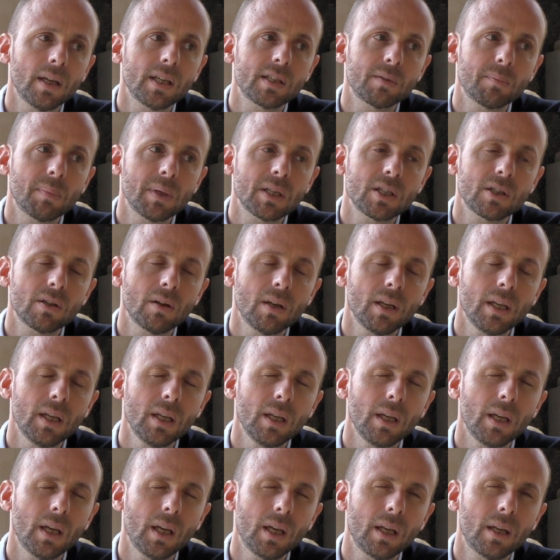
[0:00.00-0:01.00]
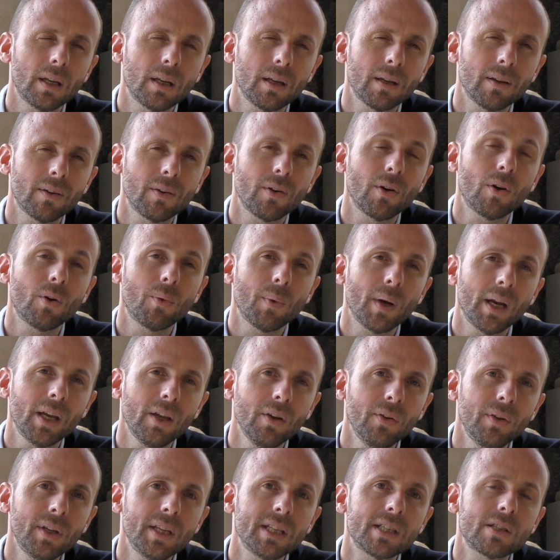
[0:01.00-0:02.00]
especially in uh,
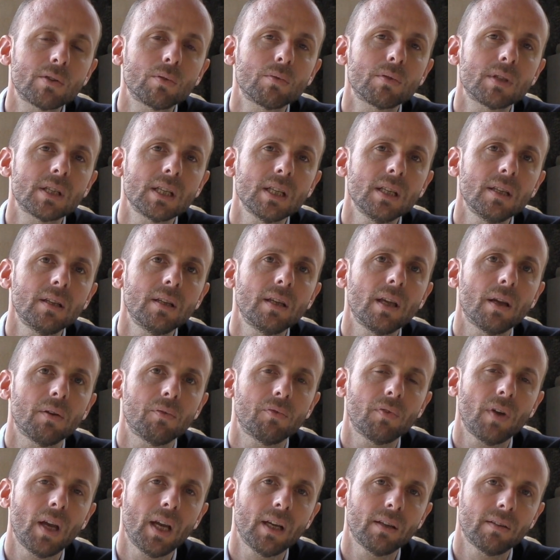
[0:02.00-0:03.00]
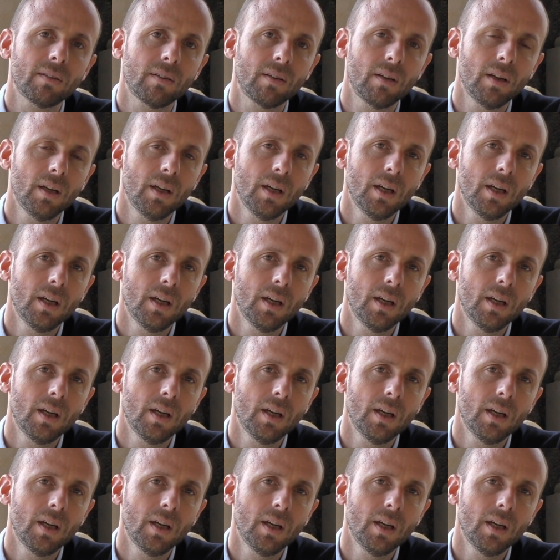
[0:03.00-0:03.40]
Orion, is to see the effect